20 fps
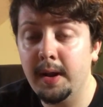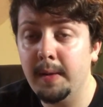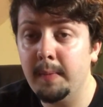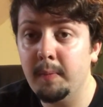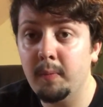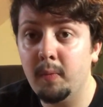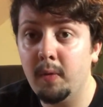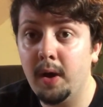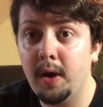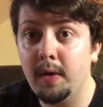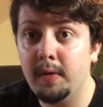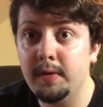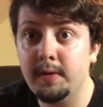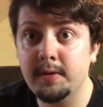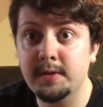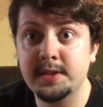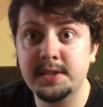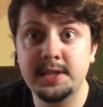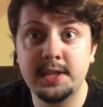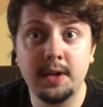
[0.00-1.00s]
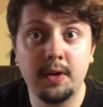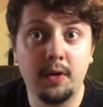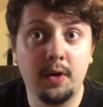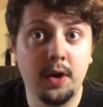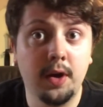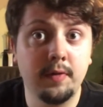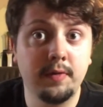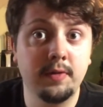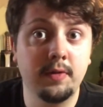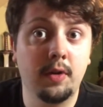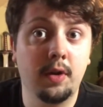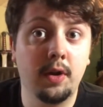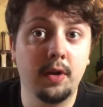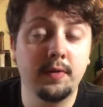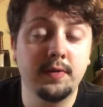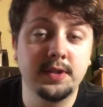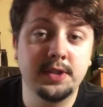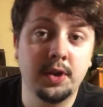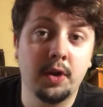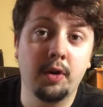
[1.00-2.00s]
And while there's still all
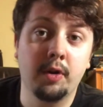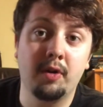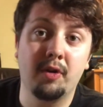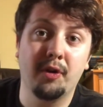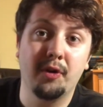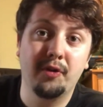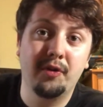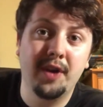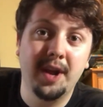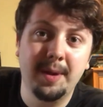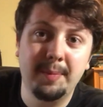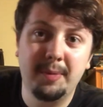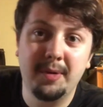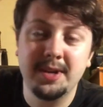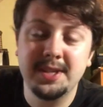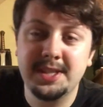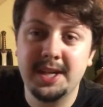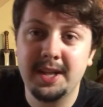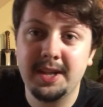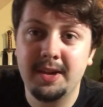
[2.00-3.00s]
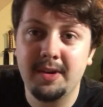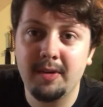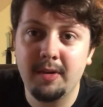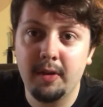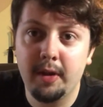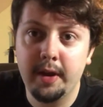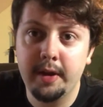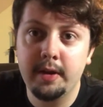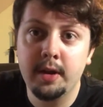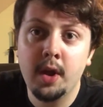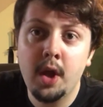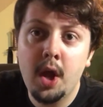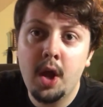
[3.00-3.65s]
of us hardcore fanboys out there like,